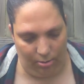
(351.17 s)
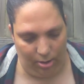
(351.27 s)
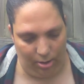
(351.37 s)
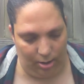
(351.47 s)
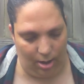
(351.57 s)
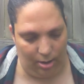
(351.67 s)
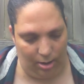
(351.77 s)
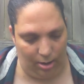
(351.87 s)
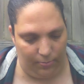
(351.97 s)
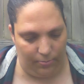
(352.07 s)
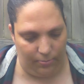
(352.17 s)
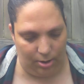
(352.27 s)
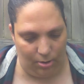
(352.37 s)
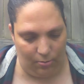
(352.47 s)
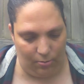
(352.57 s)
it knotted up.
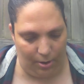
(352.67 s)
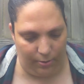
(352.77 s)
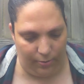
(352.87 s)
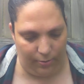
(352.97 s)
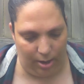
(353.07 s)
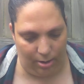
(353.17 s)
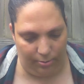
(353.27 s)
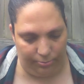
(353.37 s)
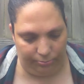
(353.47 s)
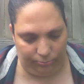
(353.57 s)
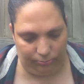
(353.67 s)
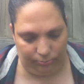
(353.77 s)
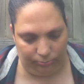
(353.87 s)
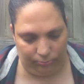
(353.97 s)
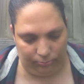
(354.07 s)
So bear with me here.
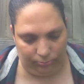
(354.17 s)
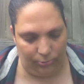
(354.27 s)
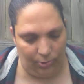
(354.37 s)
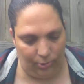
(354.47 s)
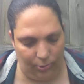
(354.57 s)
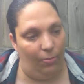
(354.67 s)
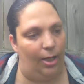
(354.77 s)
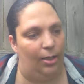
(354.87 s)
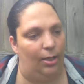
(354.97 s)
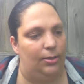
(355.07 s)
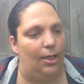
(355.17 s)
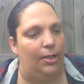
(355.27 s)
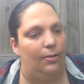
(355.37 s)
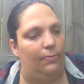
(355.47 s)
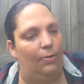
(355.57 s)
Oh, I got it untied.
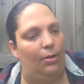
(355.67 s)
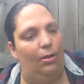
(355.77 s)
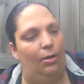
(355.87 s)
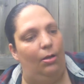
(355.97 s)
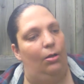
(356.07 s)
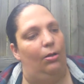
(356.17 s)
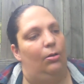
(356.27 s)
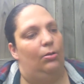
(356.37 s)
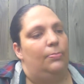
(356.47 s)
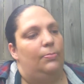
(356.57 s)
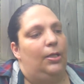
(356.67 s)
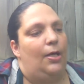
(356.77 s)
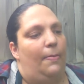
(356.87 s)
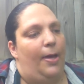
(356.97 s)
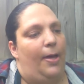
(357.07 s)
Let me get
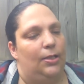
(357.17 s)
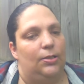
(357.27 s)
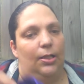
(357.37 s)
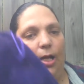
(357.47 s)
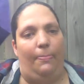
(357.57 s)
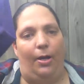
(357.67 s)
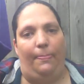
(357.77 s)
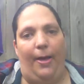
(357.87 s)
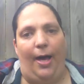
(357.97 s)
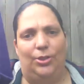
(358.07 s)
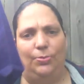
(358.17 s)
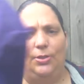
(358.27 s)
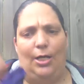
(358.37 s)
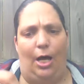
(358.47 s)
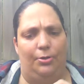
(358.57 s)
that package. And I bought a pouch. It was
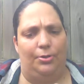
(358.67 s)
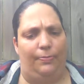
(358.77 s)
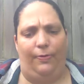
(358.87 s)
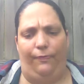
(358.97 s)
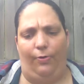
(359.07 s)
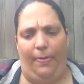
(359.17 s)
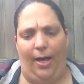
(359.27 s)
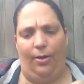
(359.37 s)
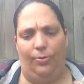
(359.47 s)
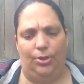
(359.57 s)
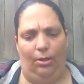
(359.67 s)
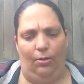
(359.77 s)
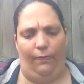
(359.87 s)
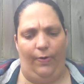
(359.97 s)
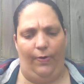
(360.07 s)
$1 or something for a pouch, little
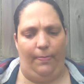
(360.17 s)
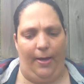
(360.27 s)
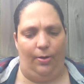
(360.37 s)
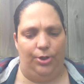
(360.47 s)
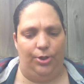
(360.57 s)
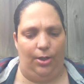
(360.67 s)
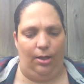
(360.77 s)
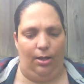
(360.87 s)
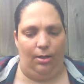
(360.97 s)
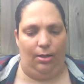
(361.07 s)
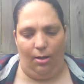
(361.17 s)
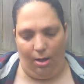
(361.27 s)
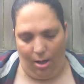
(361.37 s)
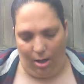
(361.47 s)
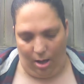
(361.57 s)
velvet pouch you can get.
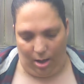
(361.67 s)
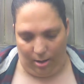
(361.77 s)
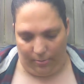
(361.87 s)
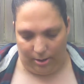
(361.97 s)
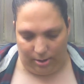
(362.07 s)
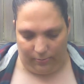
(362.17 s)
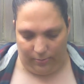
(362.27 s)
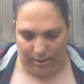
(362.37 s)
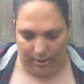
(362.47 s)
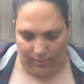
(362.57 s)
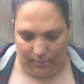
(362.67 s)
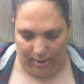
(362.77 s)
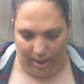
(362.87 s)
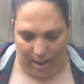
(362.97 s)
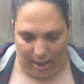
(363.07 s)
Because this
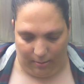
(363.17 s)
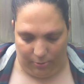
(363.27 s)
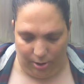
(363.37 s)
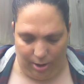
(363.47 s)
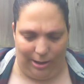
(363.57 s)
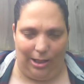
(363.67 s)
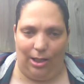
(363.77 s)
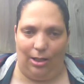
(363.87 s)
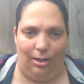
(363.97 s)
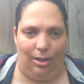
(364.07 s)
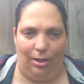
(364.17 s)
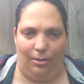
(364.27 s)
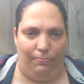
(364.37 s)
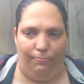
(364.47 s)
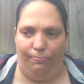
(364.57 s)
came, you could get it in a
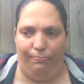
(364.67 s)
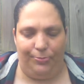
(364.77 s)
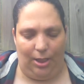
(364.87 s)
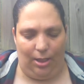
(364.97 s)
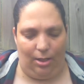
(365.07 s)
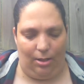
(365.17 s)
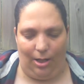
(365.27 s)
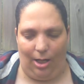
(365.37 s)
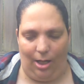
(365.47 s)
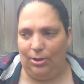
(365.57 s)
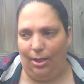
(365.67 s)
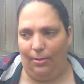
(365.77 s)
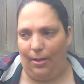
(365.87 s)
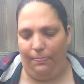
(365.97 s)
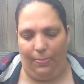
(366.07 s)
10, but I was like, I
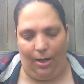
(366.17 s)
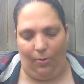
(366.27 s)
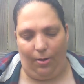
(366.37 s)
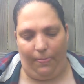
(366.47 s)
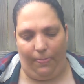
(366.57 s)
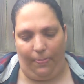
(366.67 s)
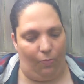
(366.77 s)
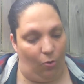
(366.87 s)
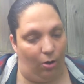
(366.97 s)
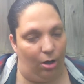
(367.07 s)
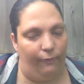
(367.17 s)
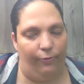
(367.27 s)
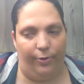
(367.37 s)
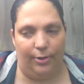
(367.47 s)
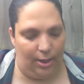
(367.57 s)
don't want to pay more for
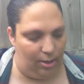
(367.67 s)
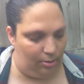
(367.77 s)
the 10,